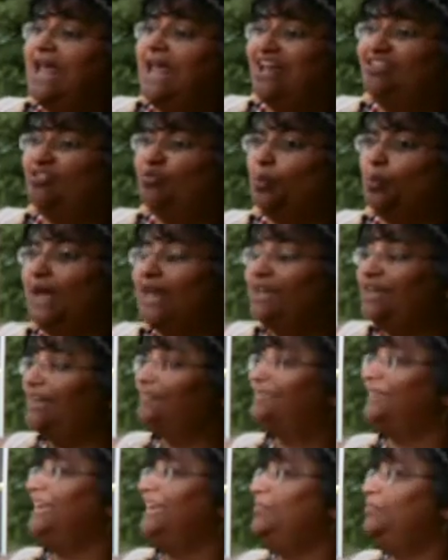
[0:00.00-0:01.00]
as well
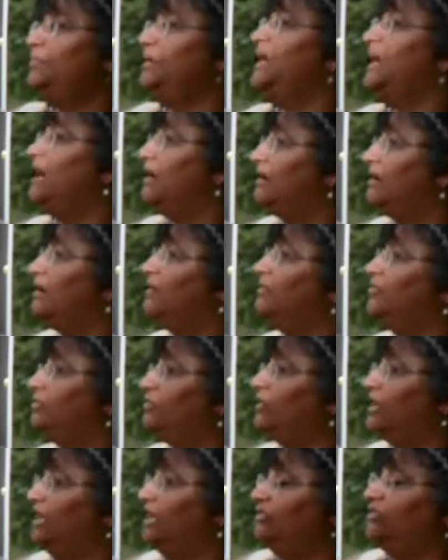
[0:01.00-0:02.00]
as keeping our
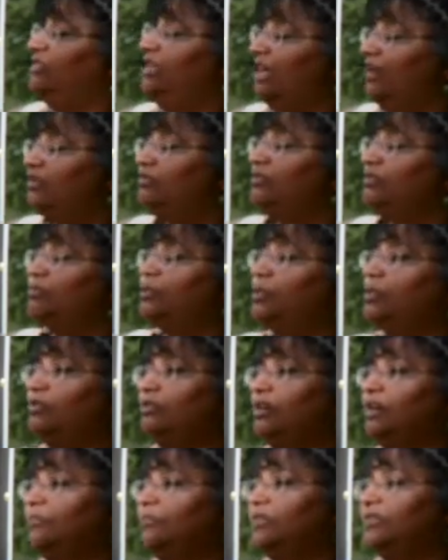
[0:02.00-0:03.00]
culture and education
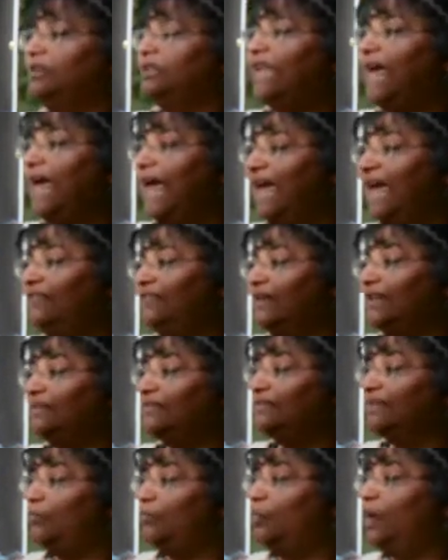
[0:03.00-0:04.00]
programs alive in
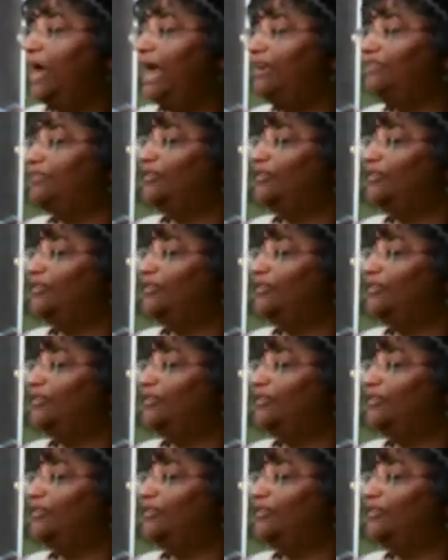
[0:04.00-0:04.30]
some way,